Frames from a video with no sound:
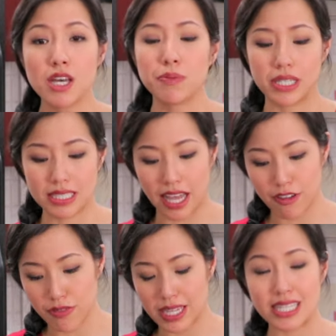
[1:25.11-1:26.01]
because I
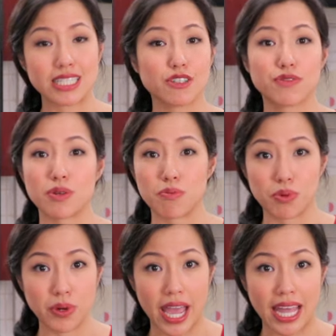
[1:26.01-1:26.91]
find that different
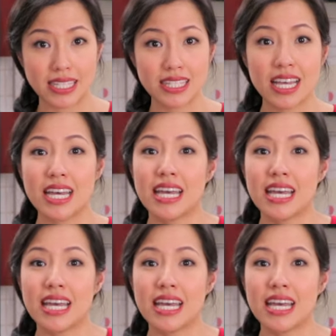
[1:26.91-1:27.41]
brands